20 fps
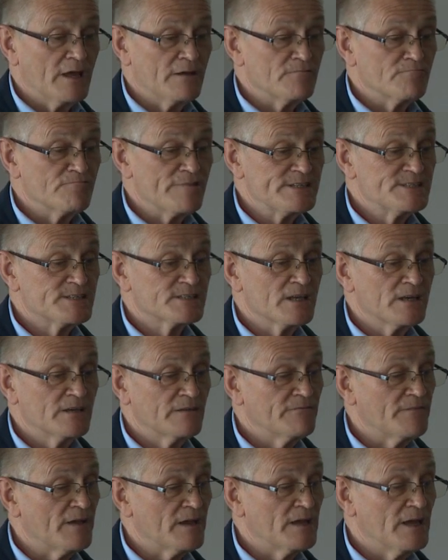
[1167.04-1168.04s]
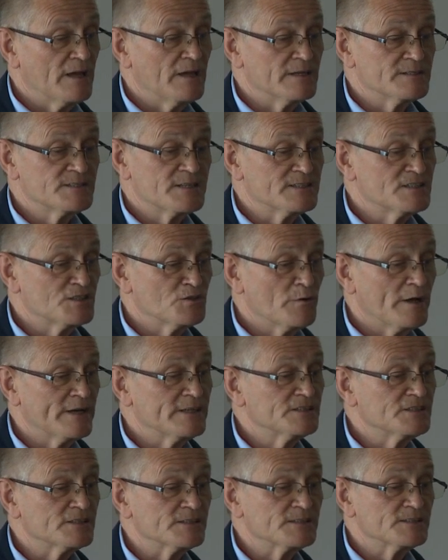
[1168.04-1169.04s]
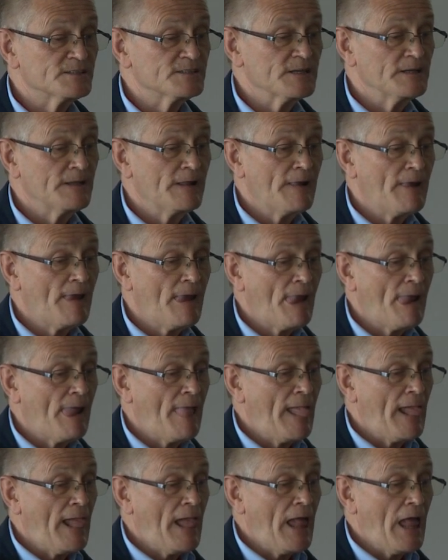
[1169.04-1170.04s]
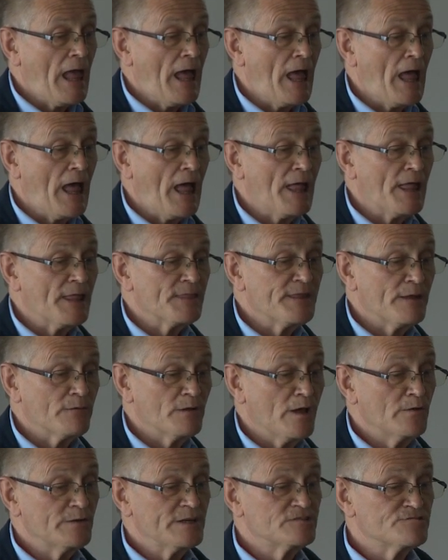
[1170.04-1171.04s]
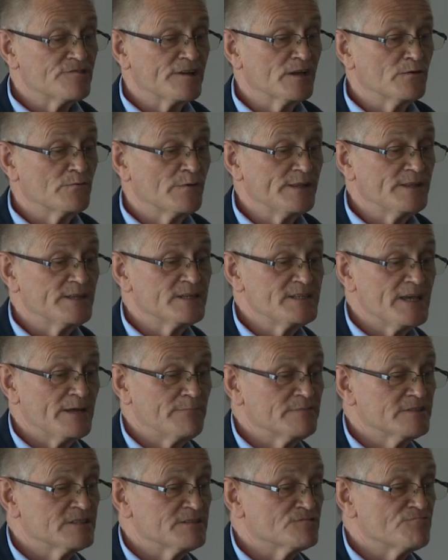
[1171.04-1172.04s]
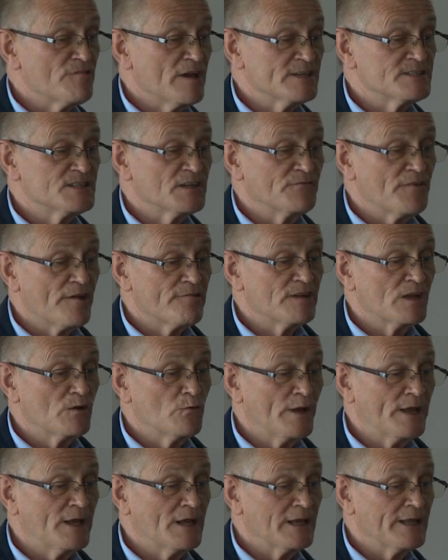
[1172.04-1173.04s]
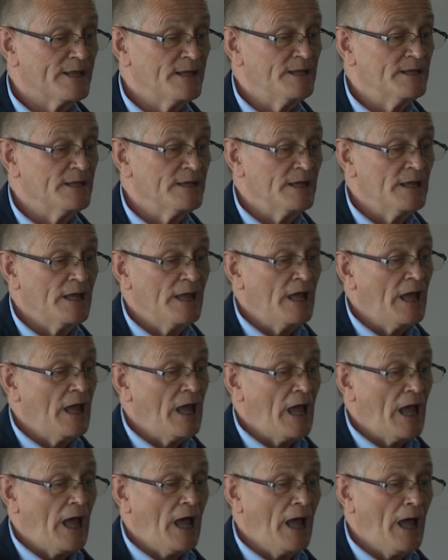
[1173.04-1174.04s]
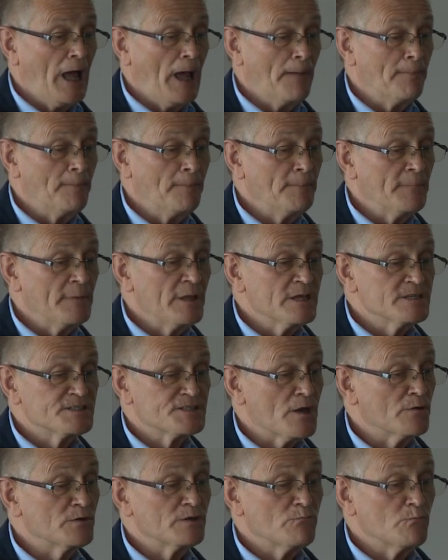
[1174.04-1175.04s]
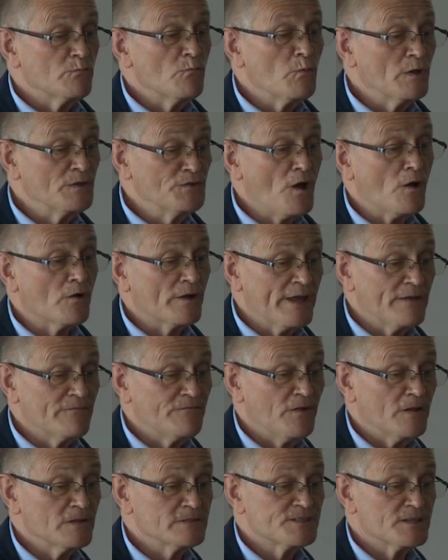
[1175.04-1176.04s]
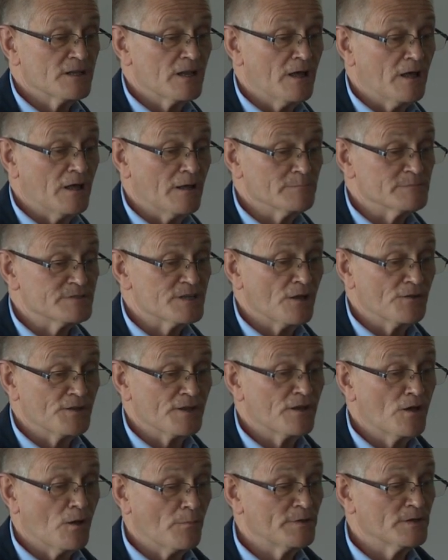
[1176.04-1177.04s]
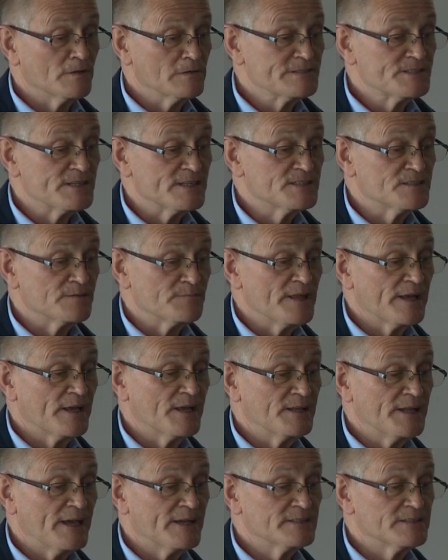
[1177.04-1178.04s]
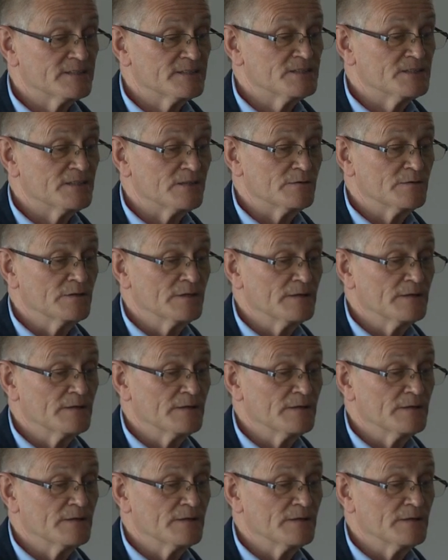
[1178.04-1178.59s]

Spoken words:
risk situations. They will only trigger when the temperature is rising very quickly, so you will not get false alarms on the communal system they're connected to.